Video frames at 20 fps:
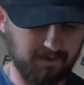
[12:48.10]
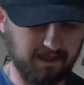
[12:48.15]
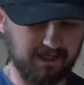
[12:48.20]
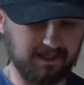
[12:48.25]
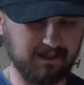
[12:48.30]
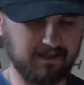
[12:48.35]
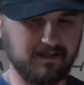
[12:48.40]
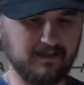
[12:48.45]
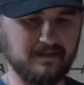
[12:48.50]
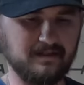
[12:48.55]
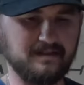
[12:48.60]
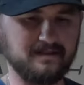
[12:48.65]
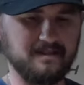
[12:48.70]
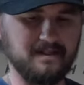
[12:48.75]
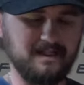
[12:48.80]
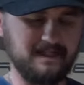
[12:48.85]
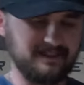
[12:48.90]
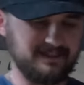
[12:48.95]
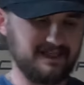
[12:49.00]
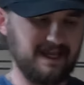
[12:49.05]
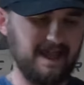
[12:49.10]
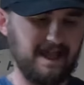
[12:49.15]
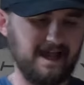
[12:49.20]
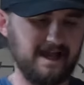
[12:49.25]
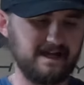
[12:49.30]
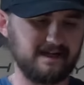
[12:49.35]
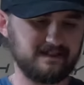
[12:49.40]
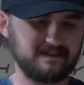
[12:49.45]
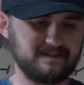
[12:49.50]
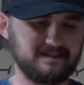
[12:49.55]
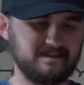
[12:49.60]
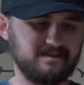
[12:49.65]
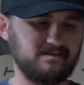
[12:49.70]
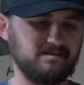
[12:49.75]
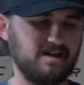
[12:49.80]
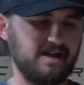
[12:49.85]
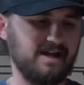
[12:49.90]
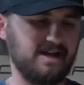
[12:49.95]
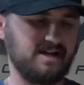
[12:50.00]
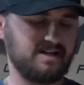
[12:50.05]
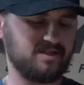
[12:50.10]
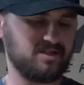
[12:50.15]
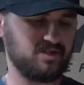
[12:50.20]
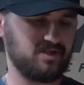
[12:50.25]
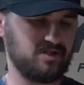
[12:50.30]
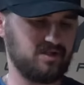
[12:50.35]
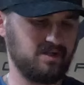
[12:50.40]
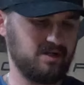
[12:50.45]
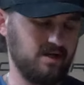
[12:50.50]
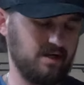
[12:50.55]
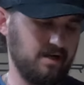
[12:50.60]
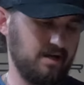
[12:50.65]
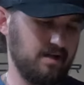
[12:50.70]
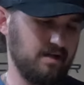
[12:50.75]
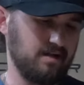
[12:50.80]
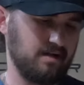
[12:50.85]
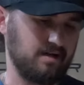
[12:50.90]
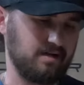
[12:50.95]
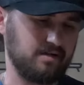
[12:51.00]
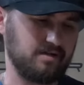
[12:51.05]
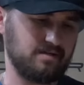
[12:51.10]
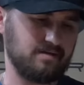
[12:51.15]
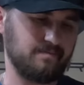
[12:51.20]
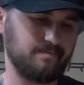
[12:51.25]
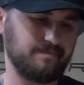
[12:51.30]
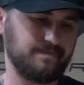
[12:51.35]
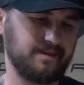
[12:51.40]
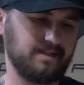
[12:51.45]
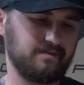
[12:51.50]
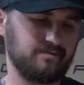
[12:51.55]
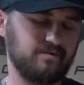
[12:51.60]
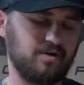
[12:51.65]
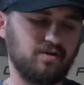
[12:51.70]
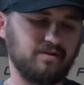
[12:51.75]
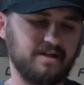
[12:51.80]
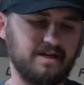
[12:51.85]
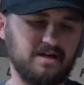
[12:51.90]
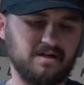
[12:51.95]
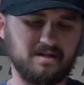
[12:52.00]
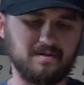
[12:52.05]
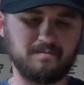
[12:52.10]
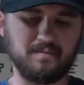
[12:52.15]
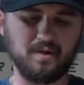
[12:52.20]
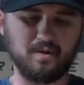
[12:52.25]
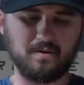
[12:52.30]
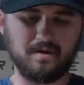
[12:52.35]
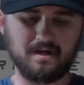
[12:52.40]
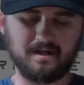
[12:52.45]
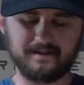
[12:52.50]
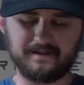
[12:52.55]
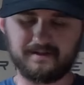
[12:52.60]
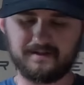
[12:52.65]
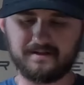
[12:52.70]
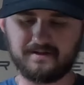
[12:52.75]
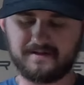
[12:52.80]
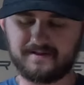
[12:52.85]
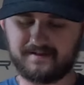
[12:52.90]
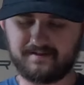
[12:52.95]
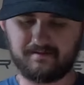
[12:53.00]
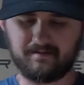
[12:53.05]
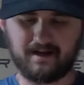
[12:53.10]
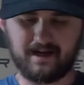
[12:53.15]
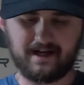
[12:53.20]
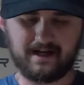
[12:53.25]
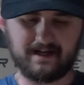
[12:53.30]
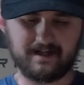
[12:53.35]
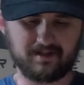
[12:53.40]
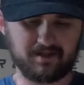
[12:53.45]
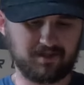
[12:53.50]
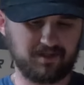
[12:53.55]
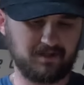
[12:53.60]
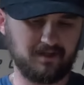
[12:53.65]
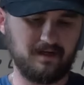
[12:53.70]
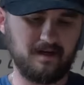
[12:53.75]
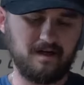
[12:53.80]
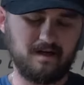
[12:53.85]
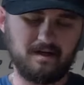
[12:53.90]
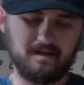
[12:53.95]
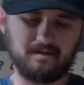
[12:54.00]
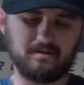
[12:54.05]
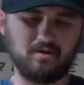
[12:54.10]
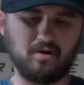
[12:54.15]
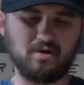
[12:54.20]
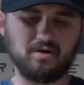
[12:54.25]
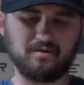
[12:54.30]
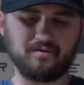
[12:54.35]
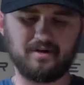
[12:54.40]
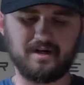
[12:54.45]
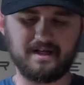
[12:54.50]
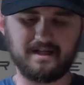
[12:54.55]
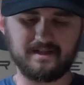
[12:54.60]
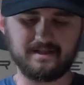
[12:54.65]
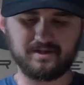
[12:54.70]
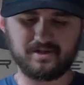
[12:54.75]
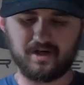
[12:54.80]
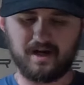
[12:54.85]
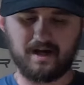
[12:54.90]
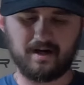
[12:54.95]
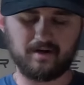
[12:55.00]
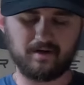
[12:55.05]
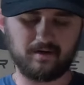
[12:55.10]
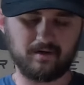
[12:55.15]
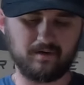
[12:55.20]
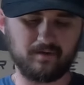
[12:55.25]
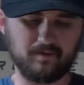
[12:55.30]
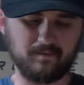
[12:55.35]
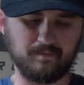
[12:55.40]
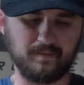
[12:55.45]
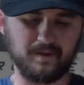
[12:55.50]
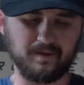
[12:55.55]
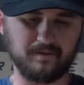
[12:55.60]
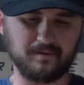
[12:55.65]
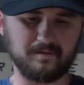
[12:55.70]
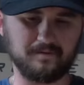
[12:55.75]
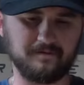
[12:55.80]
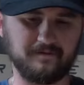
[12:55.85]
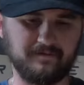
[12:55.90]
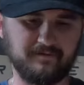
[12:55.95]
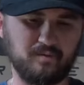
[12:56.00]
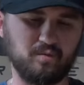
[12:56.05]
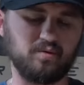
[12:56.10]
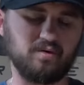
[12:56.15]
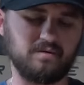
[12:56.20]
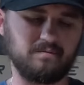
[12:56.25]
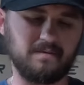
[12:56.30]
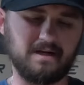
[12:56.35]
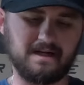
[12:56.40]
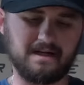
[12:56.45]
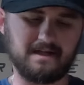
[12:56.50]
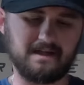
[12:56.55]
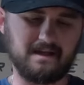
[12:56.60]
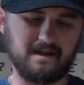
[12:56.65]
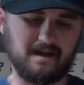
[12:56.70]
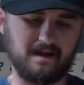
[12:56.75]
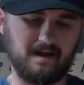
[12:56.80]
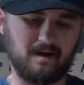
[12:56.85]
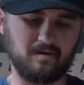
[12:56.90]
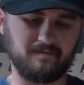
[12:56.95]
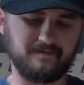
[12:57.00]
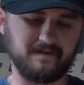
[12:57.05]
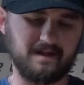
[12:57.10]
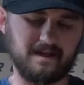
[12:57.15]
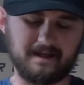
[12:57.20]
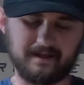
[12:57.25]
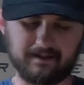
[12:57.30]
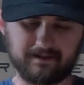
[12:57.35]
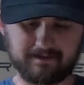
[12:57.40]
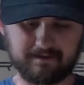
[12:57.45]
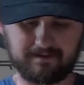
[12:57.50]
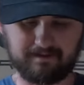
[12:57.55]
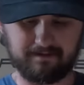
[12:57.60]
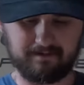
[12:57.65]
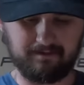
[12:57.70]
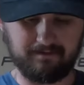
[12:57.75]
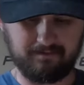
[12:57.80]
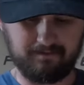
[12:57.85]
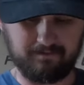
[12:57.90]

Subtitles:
my tack slash Raleigh area bow hunter slash long range arrow build for my Alpha X.